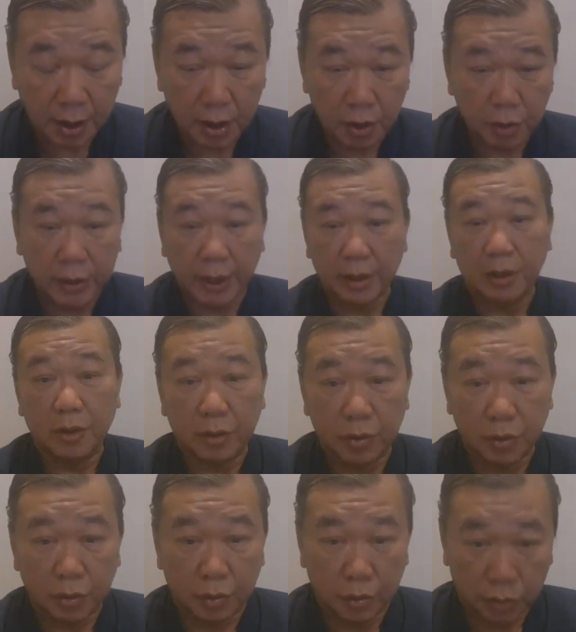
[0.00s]
you
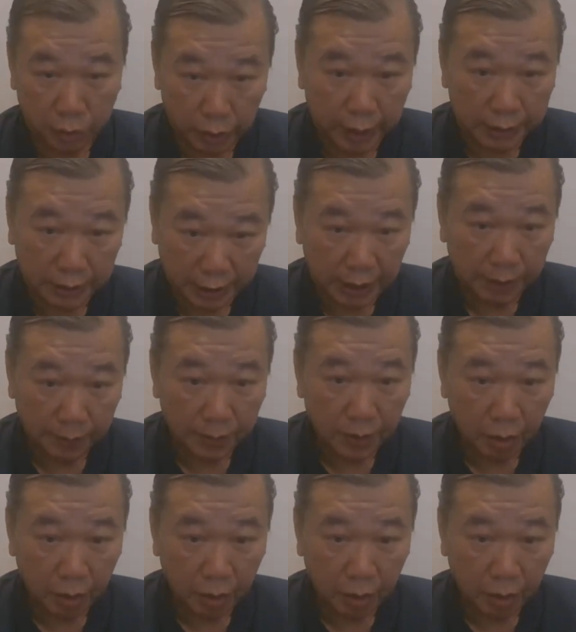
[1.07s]
can see.